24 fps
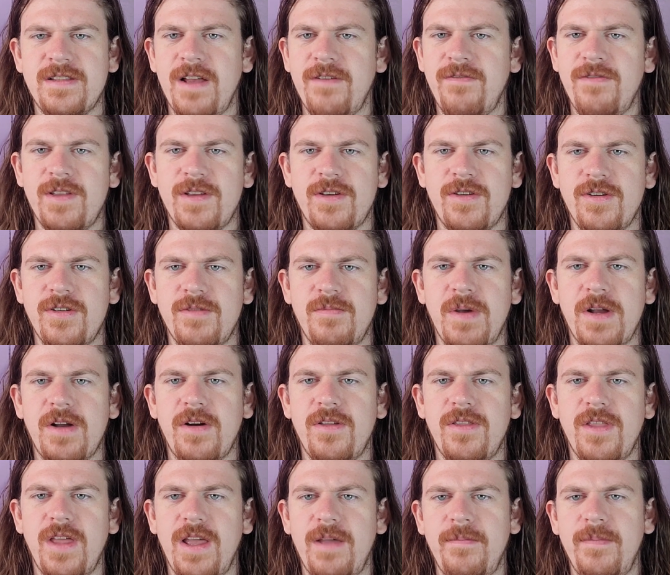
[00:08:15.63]
definitely could pick
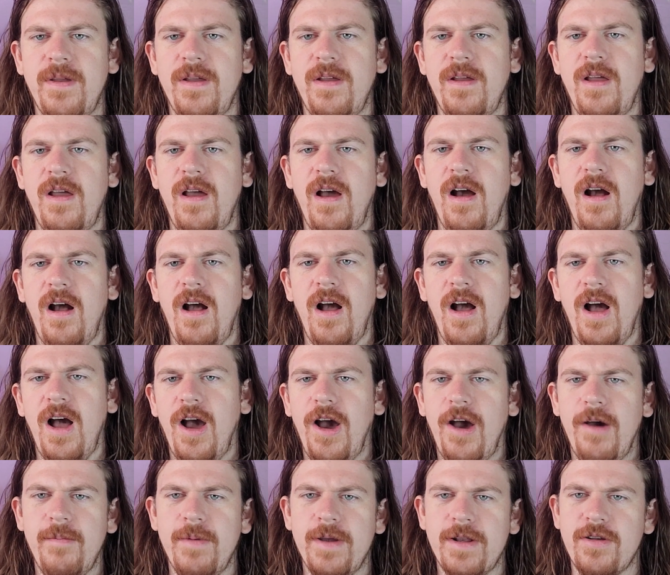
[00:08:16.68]
on them
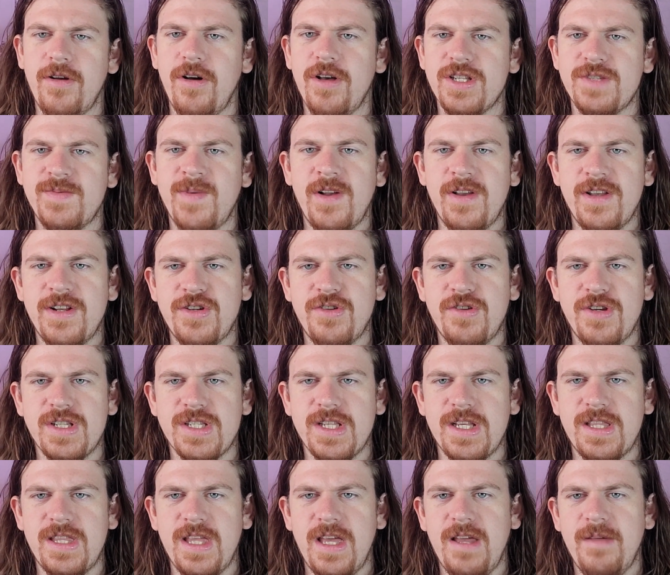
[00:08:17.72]
and cause small injuries
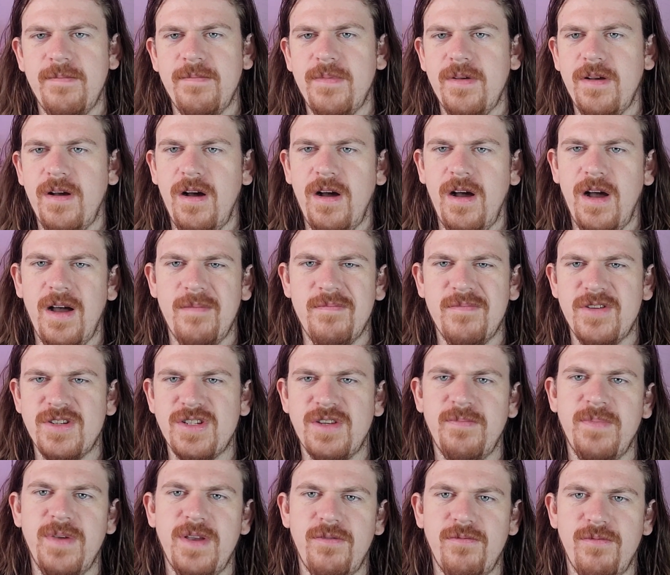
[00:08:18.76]
like them,
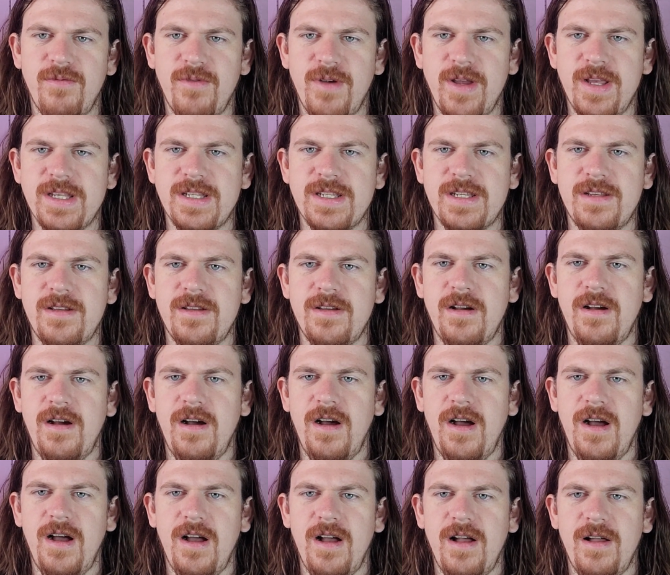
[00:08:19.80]
there's a big risk
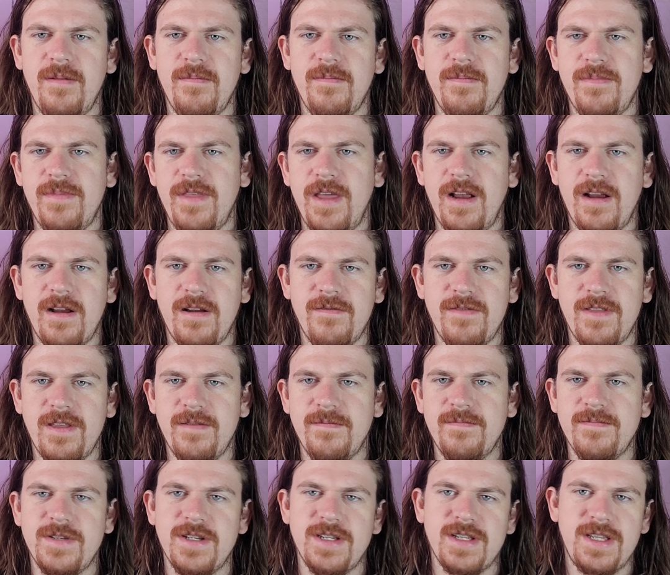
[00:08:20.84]
there of
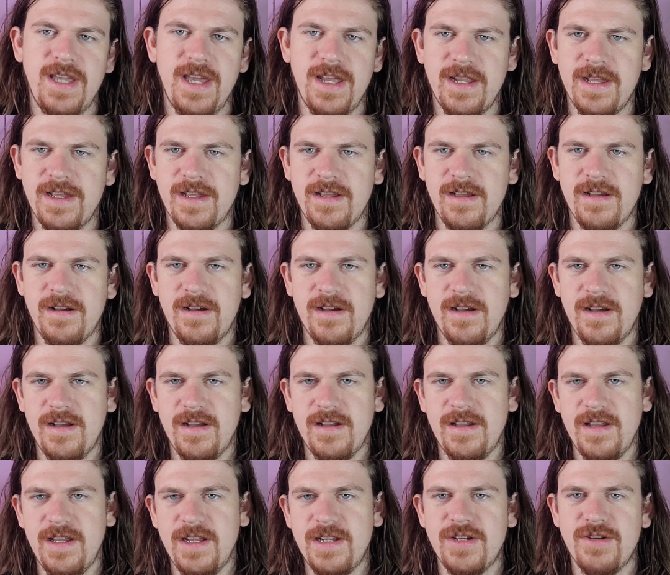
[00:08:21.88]
them just getting
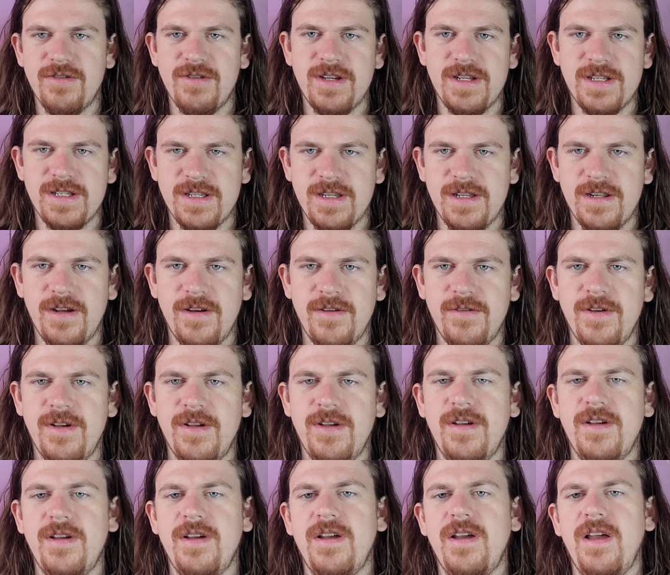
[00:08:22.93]
injuries,
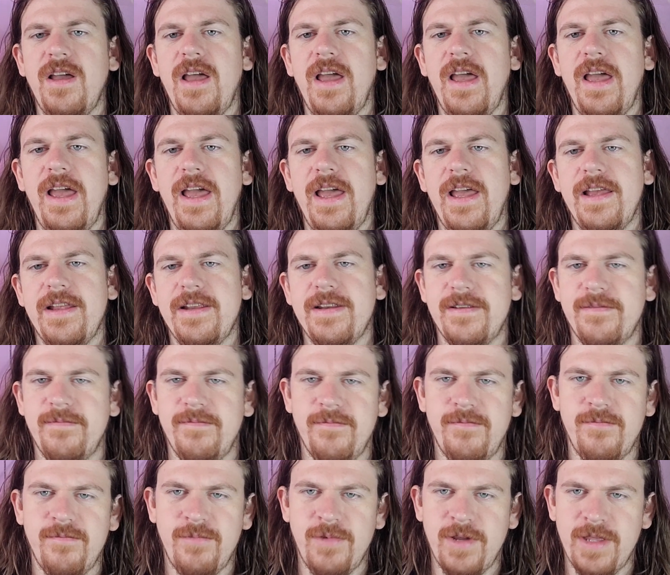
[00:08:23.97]
and
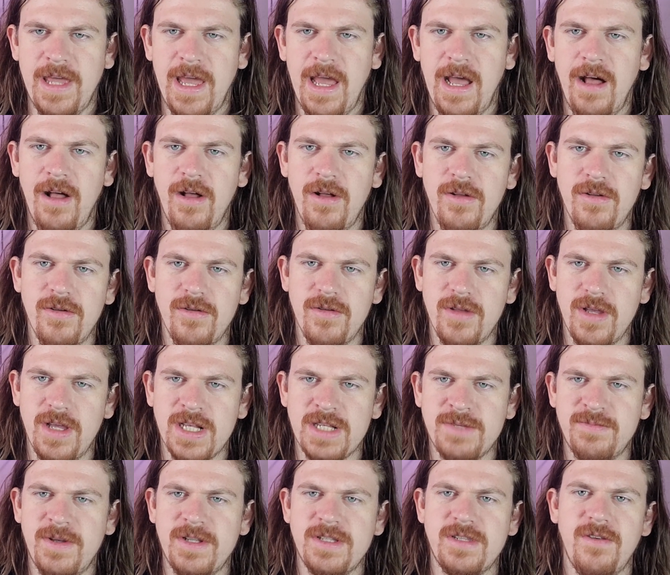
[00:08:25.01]
with how
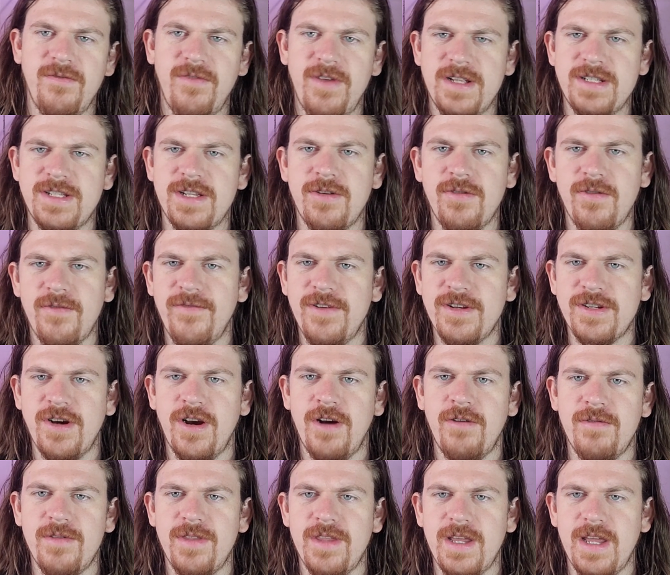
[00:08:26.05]
expensive fancy goldfish
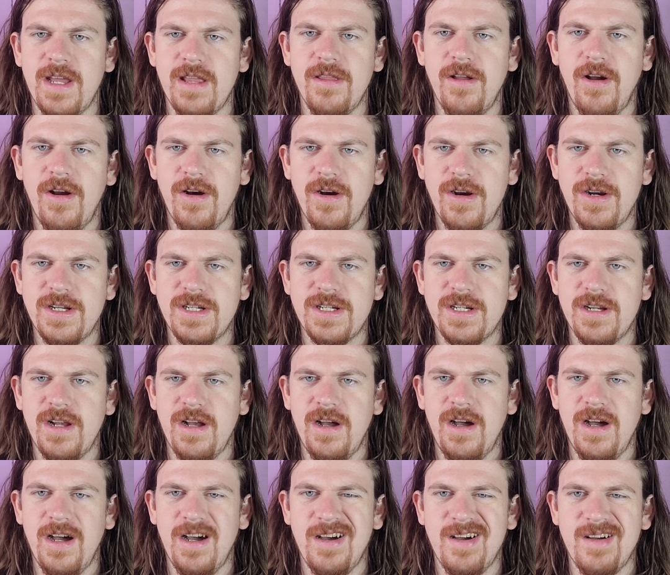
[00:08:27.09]
are when they get large,
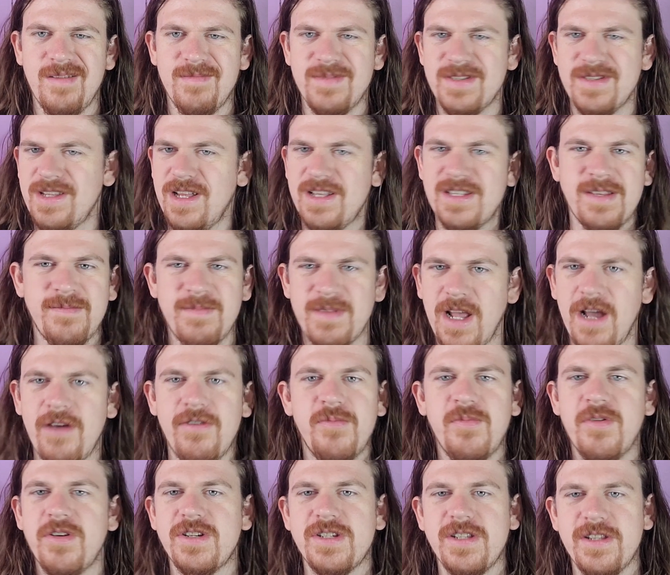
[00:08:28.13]
it's not something I
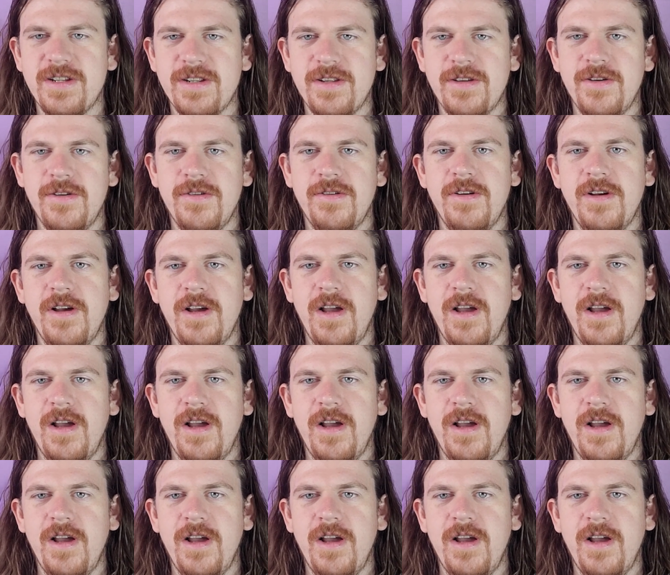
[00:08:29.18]
would personally do.